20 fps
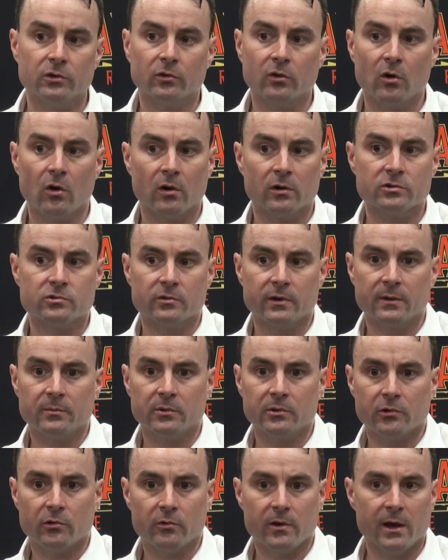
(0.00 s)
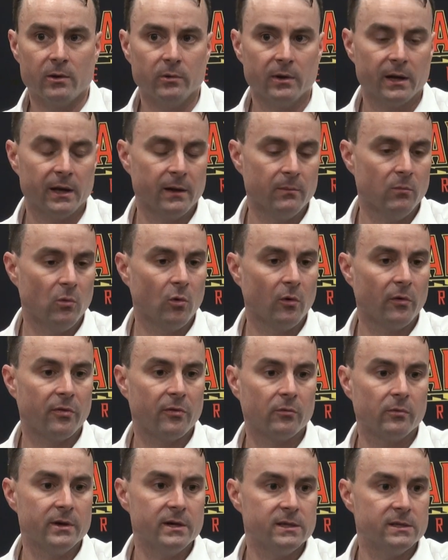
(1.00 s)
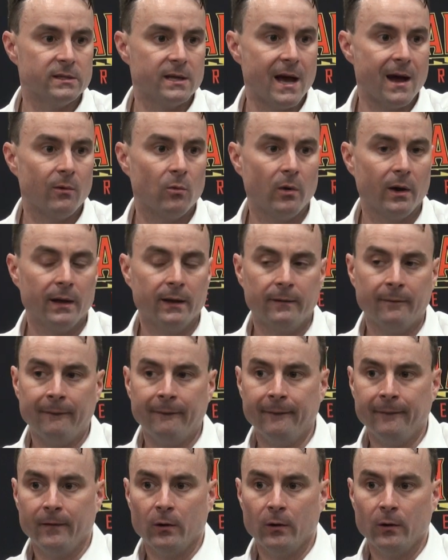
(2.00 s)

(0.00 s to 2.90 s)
your guards are able to create. We get more threes that way.